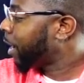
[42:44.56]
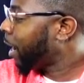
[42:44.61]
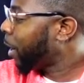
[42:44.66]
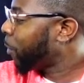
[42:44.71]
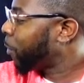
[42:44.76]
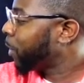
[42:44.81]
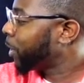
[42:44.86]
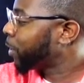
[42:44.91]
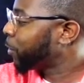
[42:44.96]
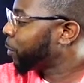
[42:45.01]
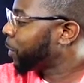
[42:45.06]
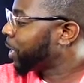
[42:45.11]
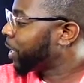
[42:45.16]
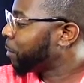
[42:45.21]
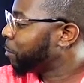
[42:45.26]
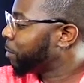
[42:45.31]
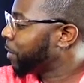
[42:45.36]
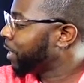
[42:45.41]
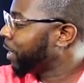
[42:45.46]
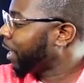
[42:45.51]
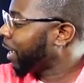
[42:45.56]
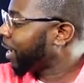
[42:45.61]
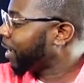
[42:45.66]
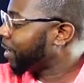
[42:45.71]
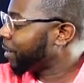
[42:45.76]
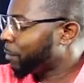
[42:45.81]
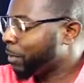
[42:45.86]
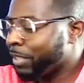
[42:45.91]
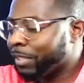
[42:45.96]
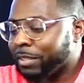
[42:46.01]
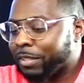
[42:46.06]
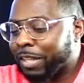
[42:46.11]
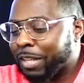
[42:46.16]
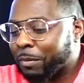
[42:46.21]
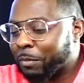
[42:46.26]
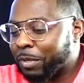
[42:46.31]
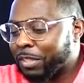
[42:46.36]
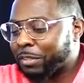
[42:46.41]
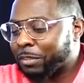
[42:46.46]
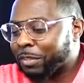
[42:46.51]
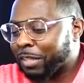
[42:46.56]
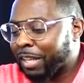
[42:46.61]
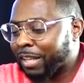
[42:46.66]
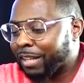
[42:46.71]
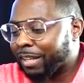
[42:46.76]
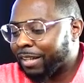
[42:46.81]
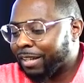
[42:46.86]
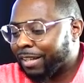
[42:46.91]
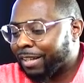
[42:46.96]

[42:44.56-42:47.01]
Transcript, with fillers: I wish we could be like, what did you say? What did you say?